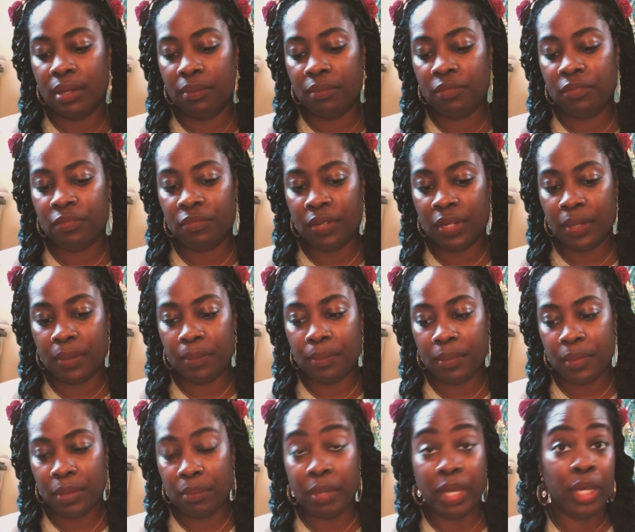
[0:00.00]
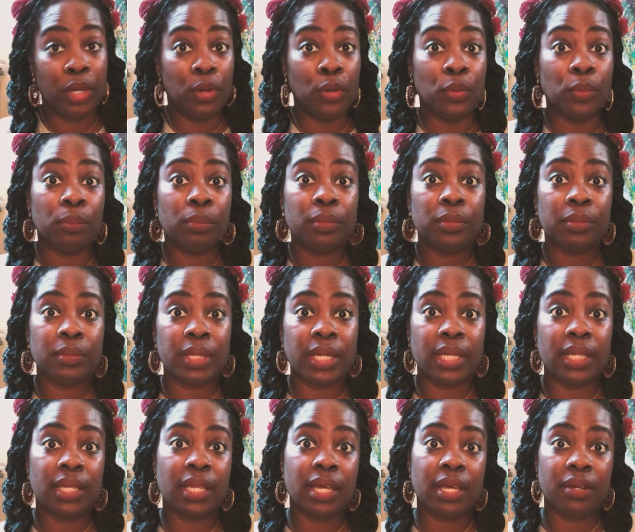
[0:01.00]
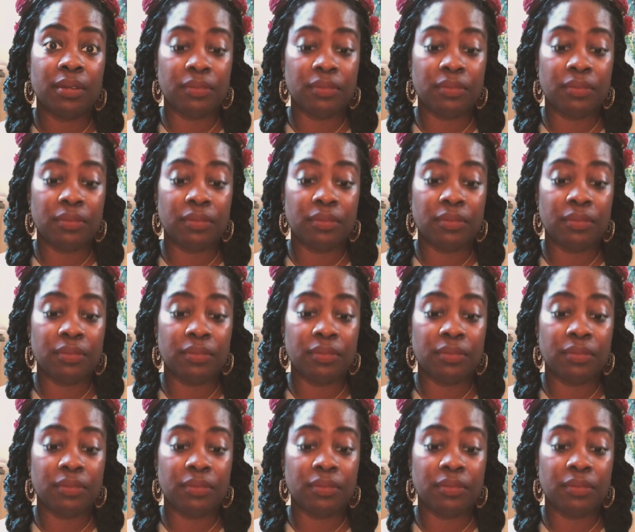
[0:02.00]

from my home, like a lot